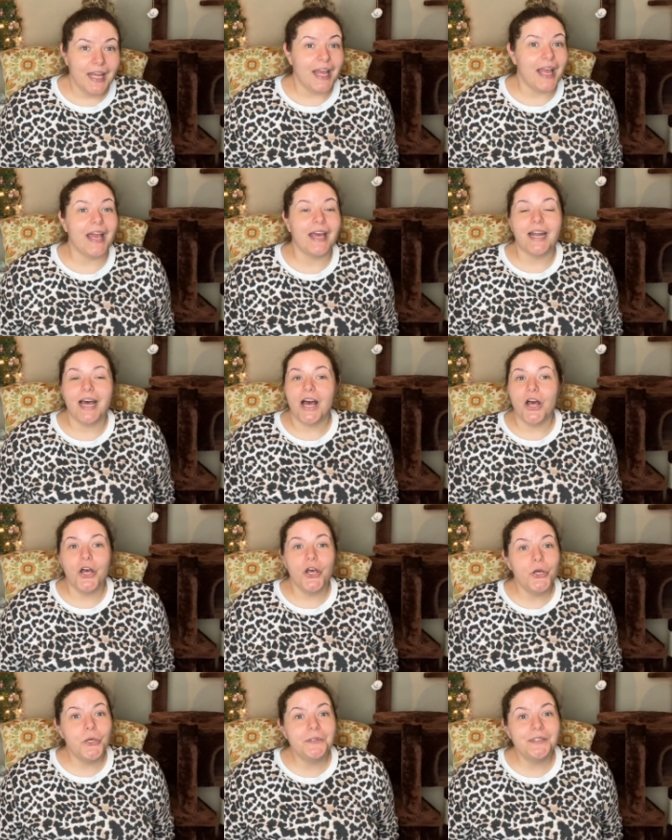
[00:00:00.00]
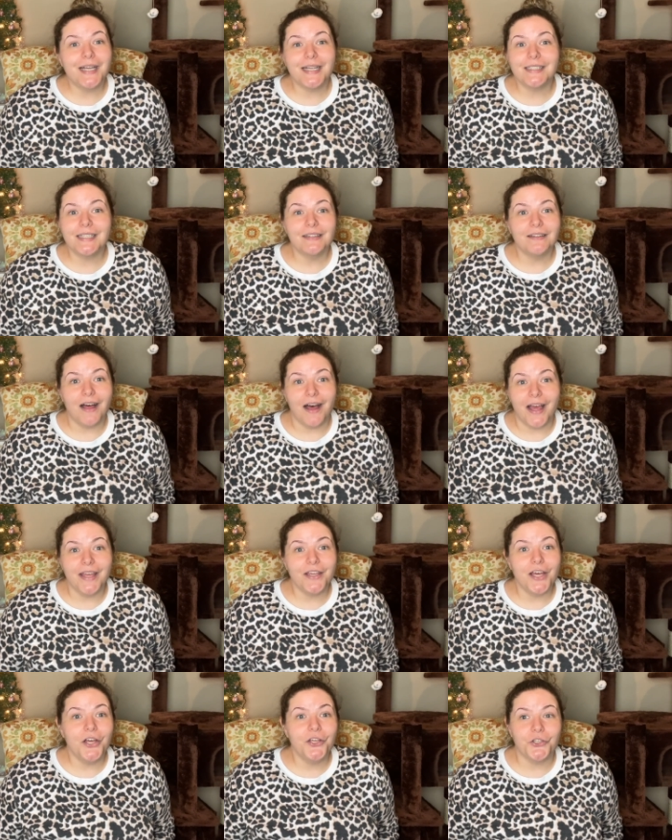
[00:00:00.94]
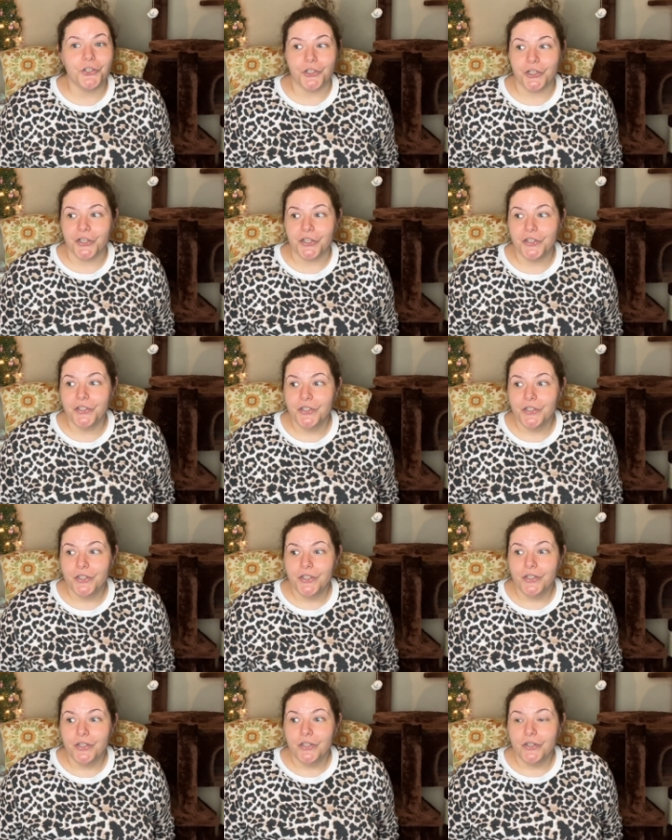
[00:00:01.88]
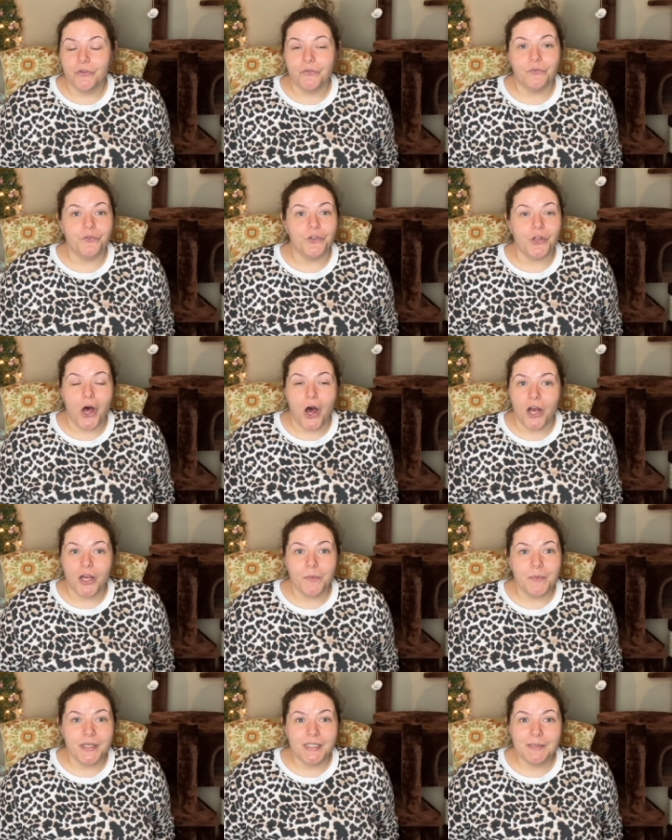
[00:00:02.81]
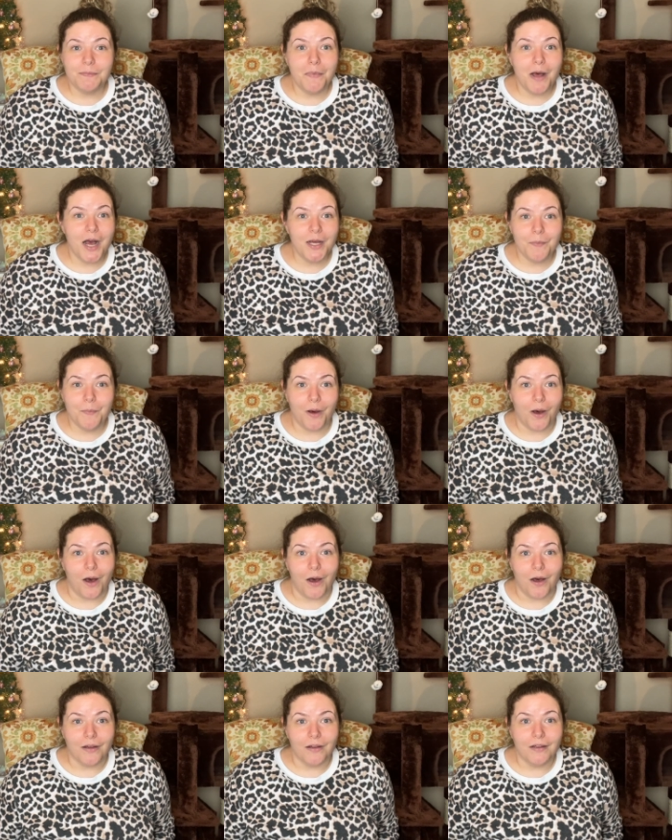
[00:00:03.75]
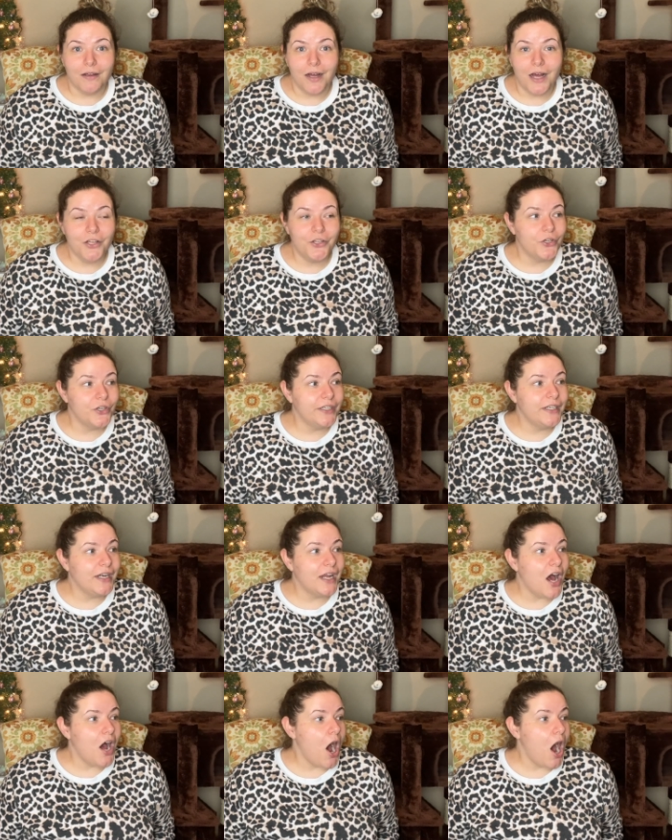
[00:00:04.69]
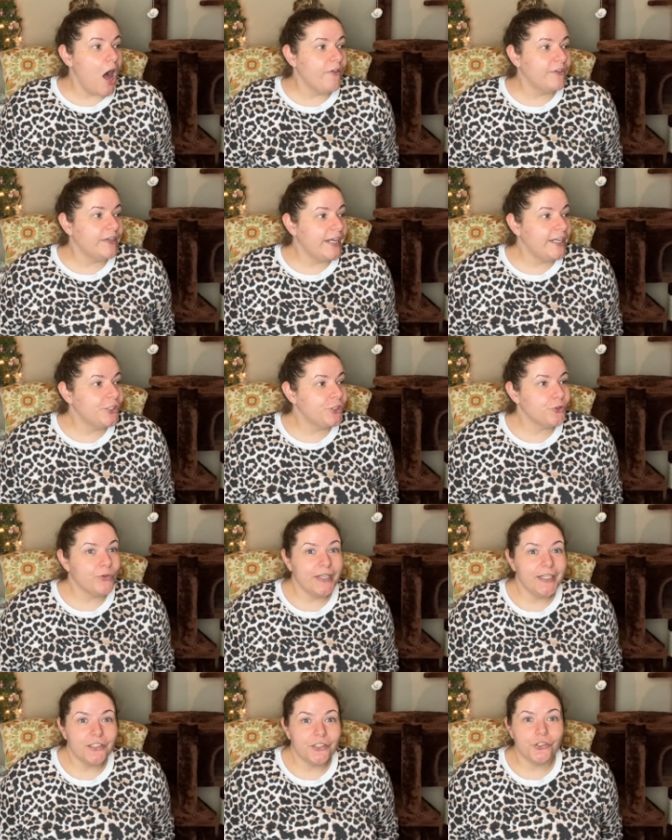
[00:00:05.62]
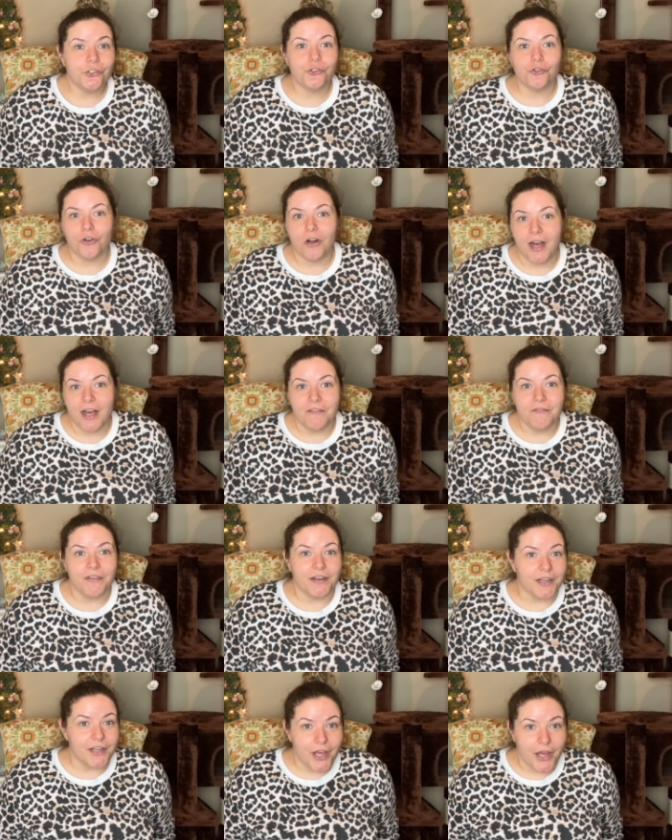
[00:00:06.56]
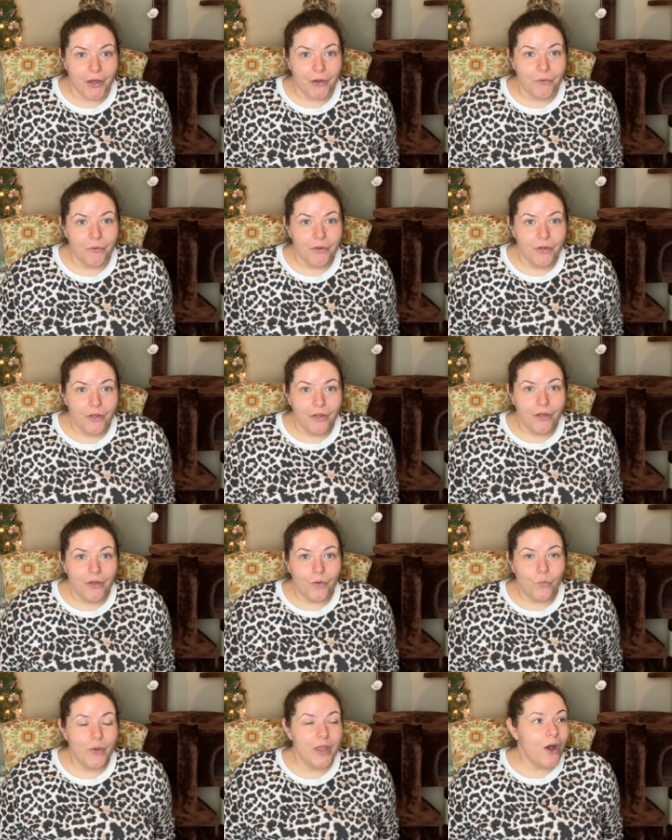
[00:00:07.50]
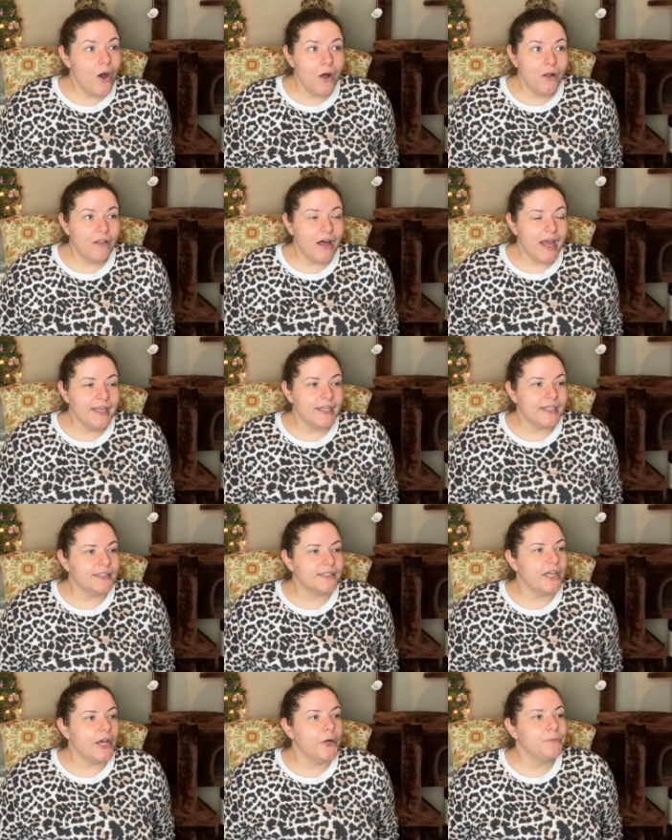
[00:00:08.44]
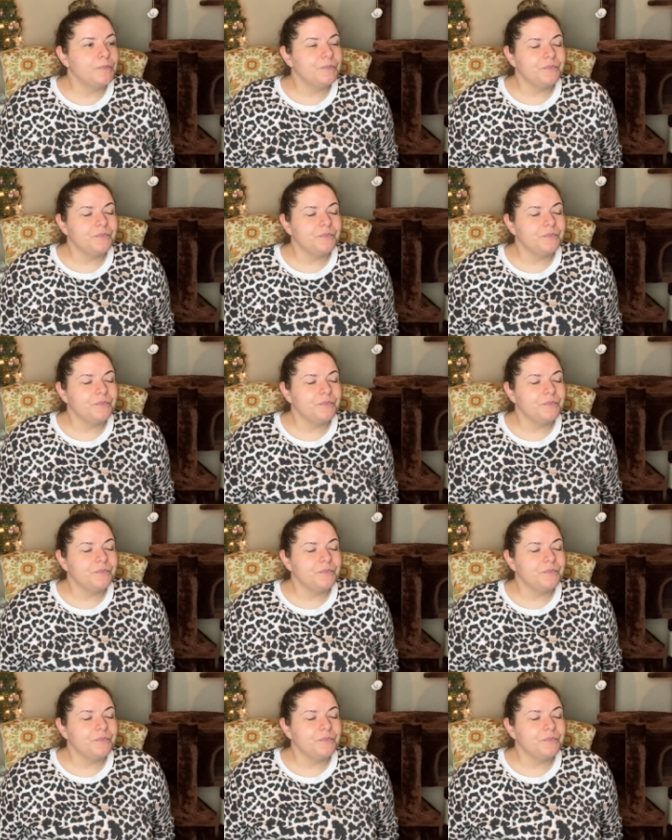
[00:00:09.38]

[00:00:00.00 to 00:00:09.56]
And who doesn't like a good Vlogmas mukbang? A good holiday treat try video. We all like it. So